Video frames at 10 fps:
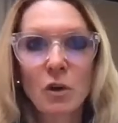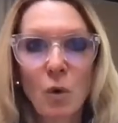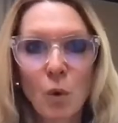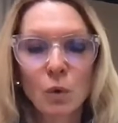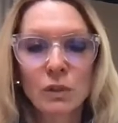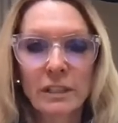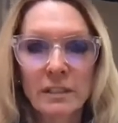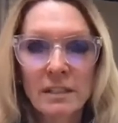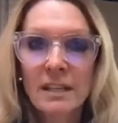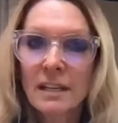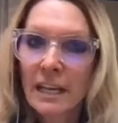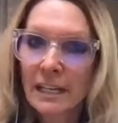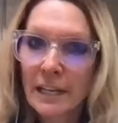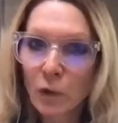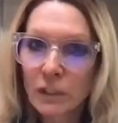cold and
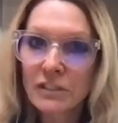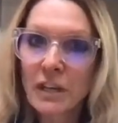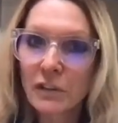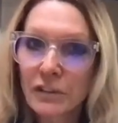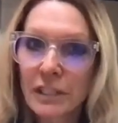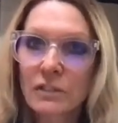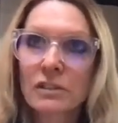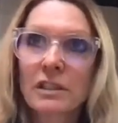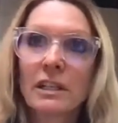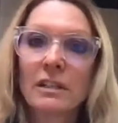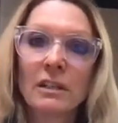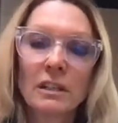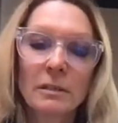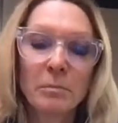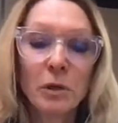illness, other things that
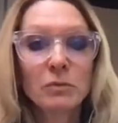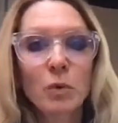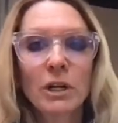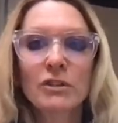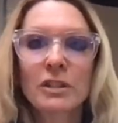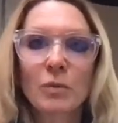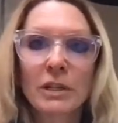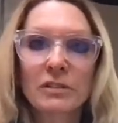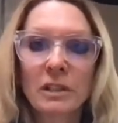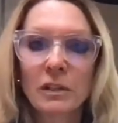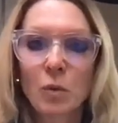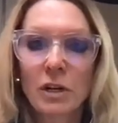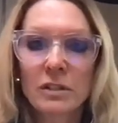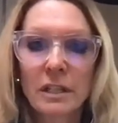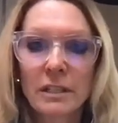put workers at risk on
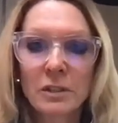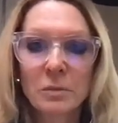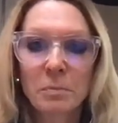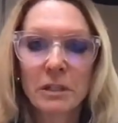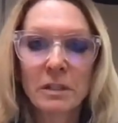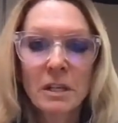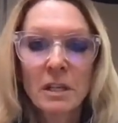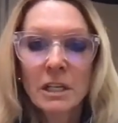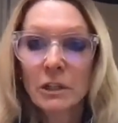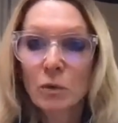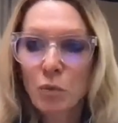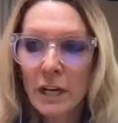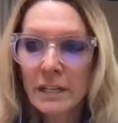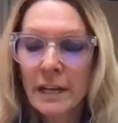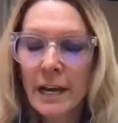work sites. But
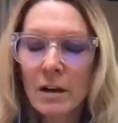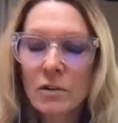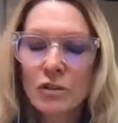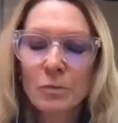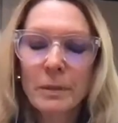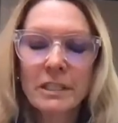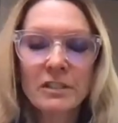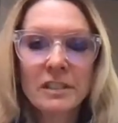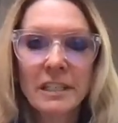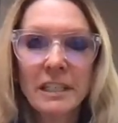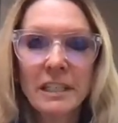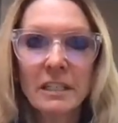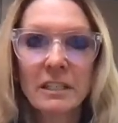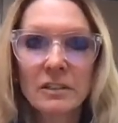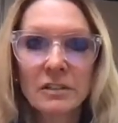right now, just because
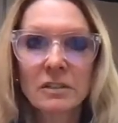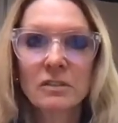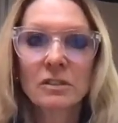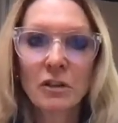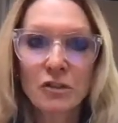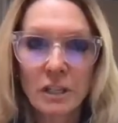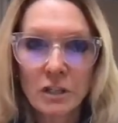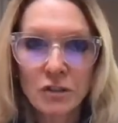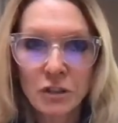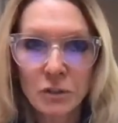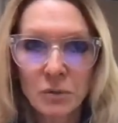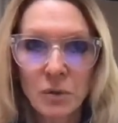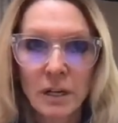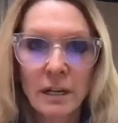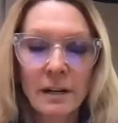heat is such an
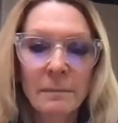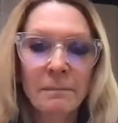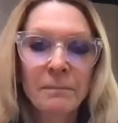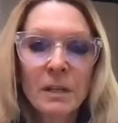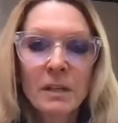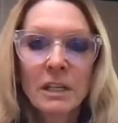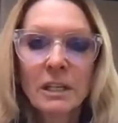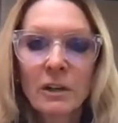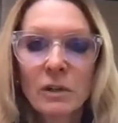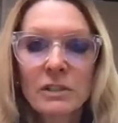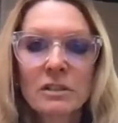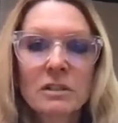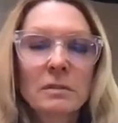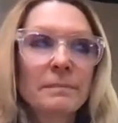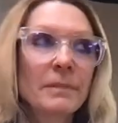issue,
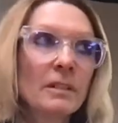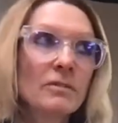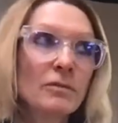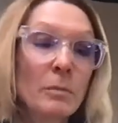it's from